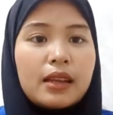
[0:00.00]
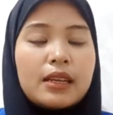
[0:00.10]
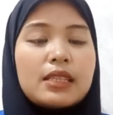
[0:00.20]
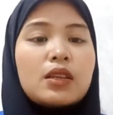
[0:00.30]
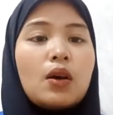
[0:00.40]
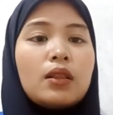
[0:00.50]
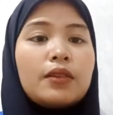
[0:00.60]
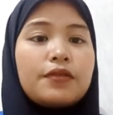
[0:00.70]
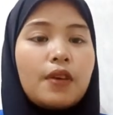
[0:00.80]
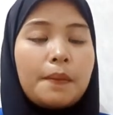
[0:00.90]
That's all
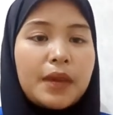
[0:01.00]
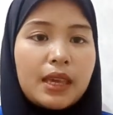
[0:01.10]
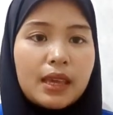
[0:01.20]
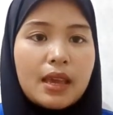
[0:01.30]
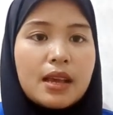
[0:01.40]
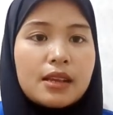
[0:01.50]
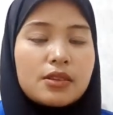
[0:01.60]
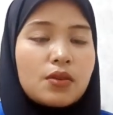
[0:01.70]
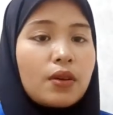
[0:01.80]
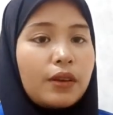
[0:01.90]
from me.
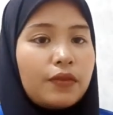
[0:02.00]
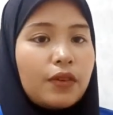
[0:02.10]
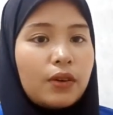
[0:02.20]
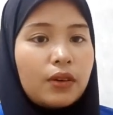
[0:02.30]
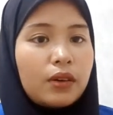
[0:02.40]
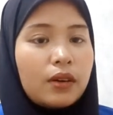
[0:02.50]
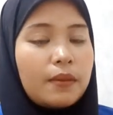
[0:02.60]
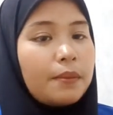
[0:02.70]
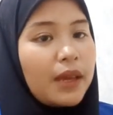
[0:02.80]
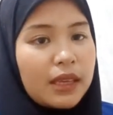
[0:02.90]
Sorry for
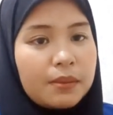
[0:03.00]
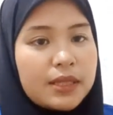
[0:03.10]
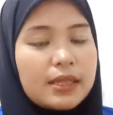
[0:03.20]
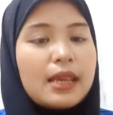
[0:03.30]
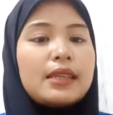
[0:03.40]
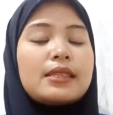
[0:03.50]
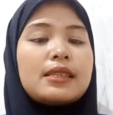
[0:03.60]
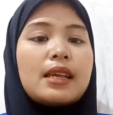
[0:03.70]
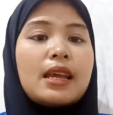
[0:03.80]
making mistakes,